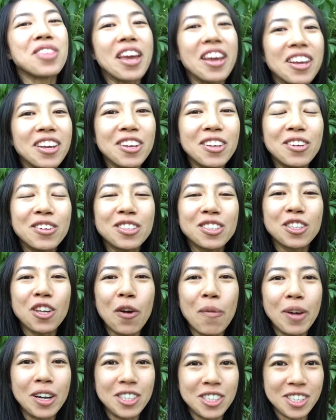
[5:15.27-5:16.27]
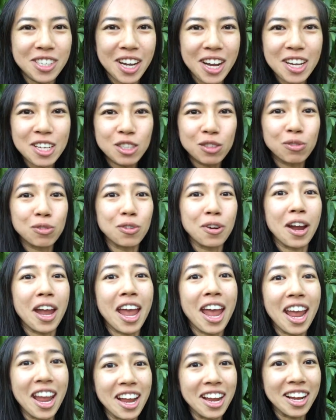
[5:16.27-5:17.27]
thank you so much, you guys, for
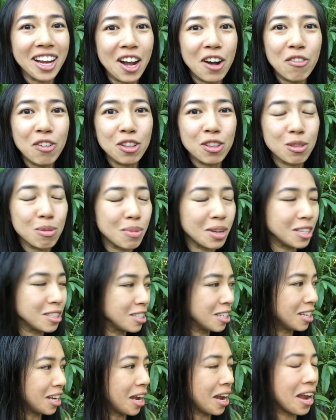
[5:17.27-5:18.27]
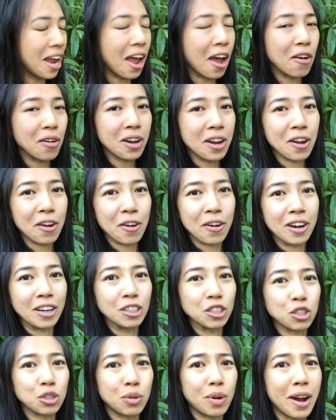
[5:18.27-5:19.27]
hanging out with me today out here
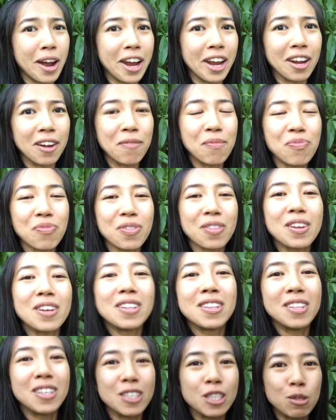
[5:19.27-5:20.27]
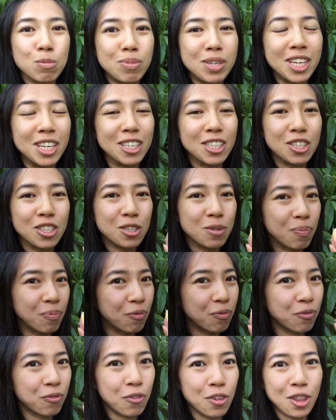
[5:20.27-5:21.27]
and trying this peach
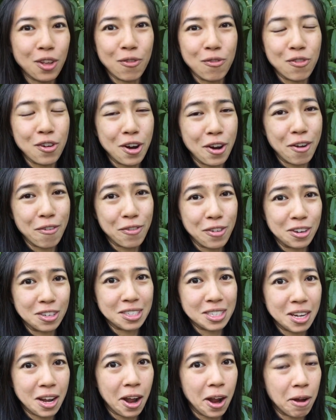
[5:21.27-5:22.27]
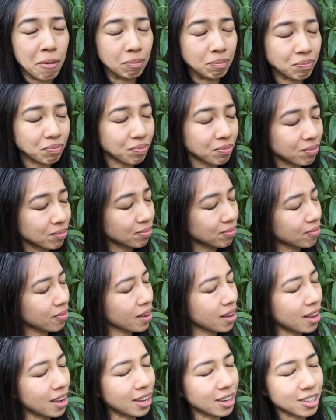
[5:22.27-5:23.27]
for the very first time.
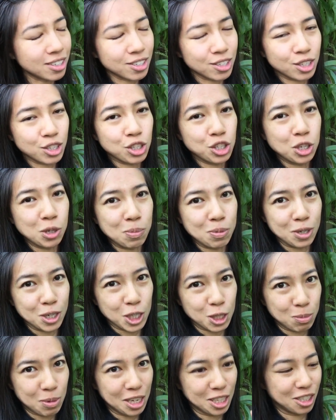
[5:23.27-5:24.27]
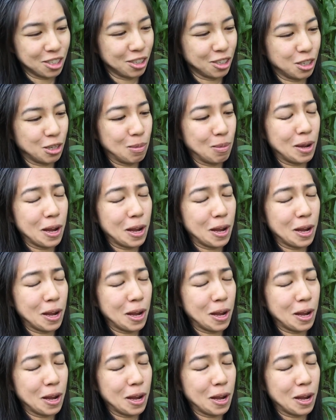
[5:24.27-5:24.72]
It is super special to